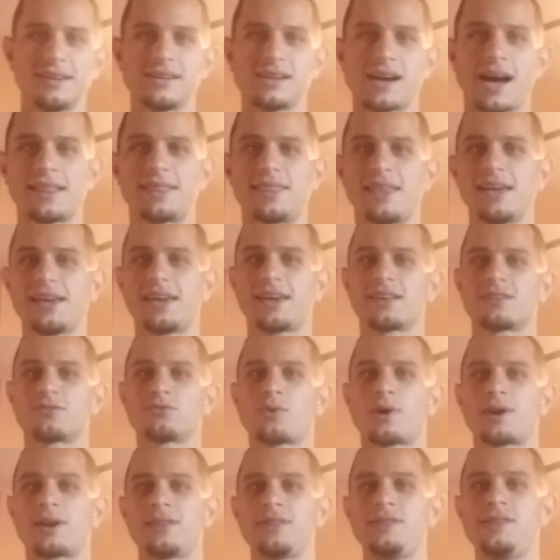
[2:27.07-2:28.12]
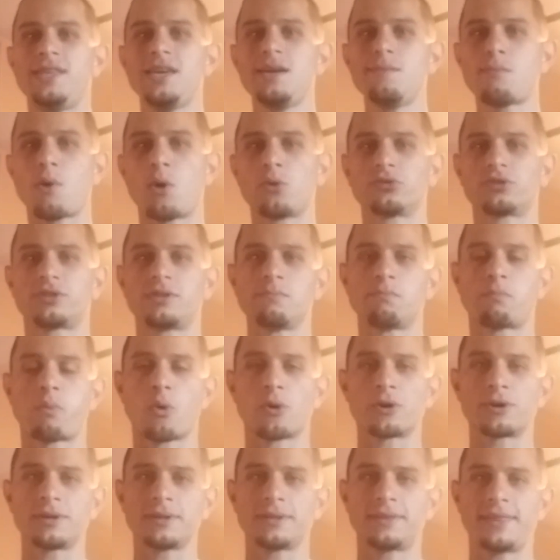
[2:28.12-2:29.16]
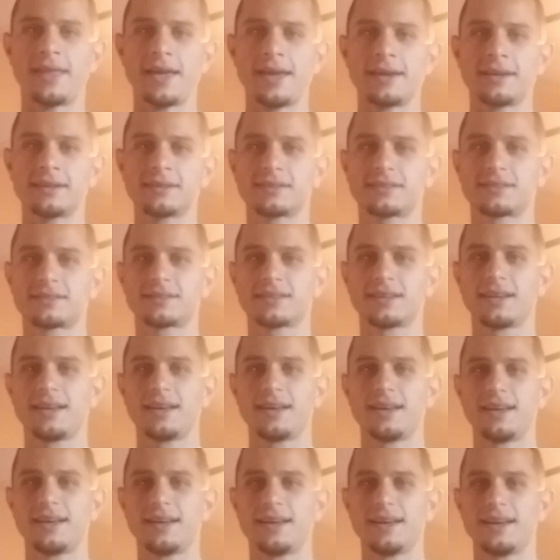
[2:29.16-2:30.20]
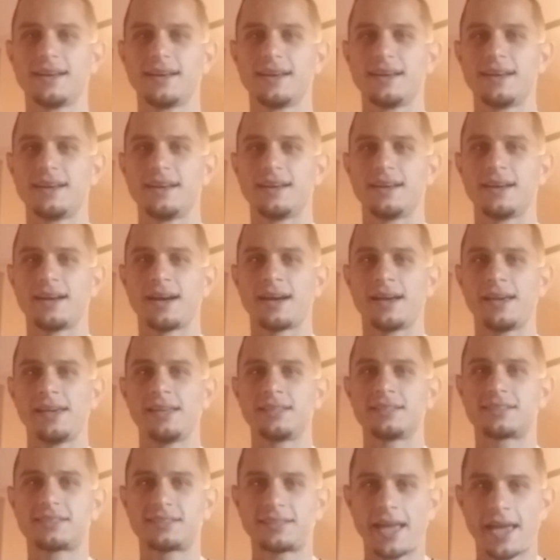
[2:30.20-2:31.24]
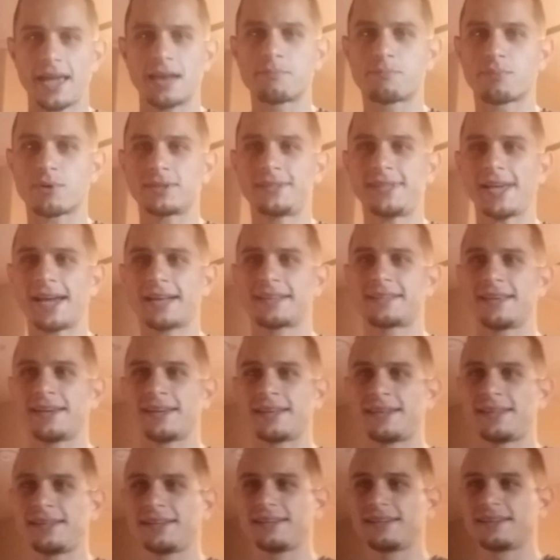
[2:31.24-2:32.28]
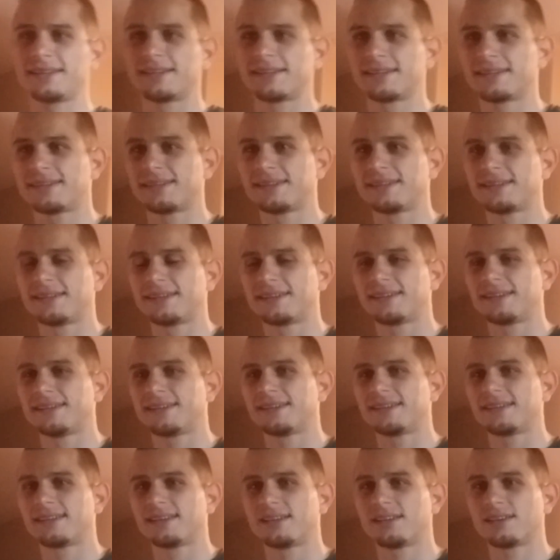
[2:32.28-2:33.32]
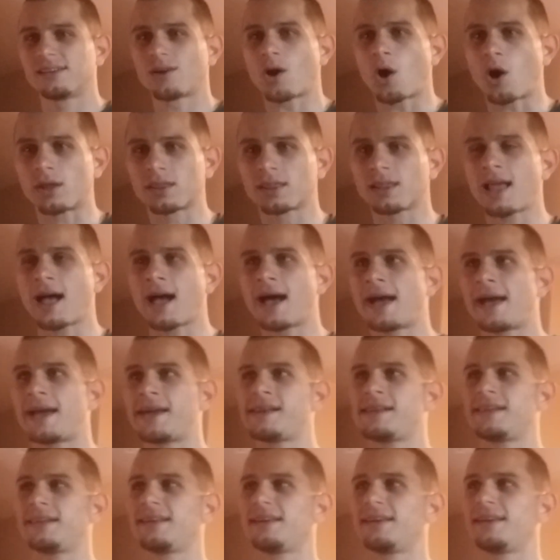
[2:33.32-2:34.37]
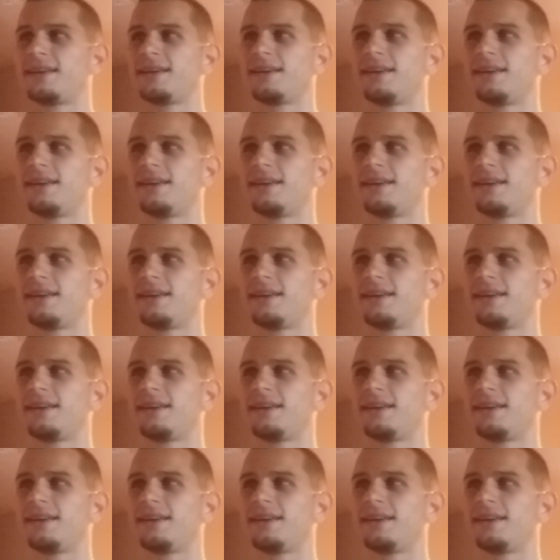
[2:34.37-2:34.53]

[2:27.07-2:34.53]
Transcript: I think, is one of the most important things in staying protected online.